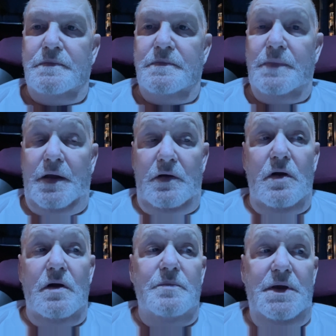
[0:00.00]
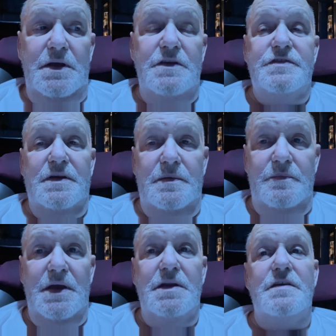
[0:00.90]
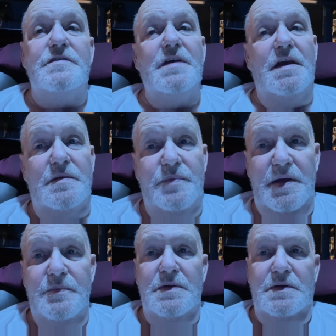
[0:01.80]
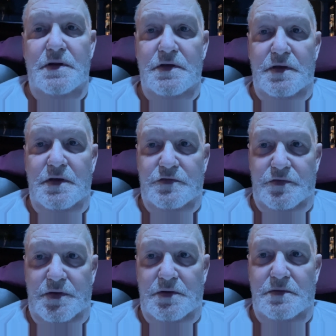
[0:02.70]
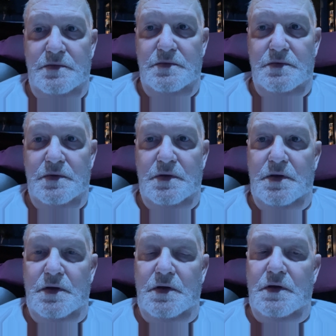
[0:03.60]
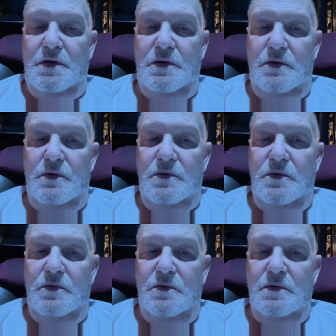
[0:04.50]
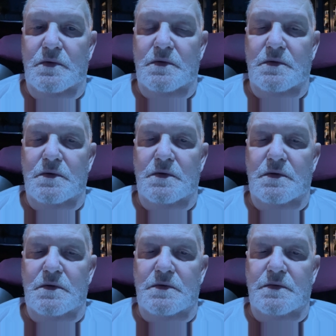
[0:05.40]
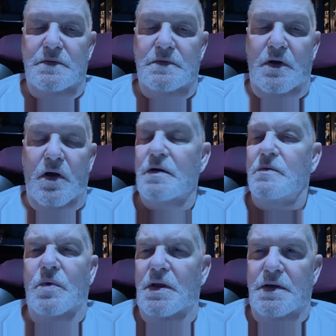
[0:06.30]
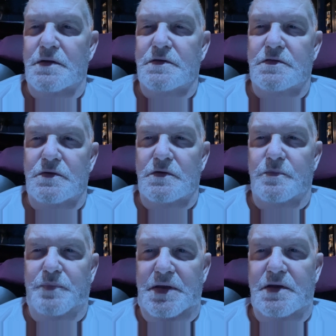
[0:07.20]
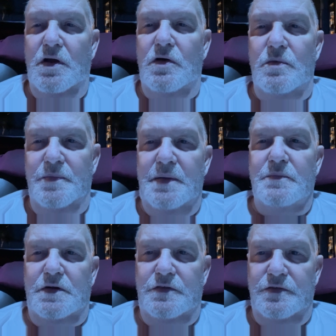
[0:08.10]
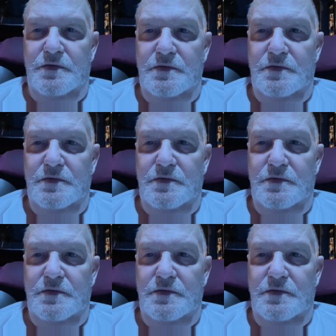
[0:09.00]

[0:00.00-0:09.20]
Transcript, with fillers: There are many, many sane people in Israel who aren't willing to be cult members.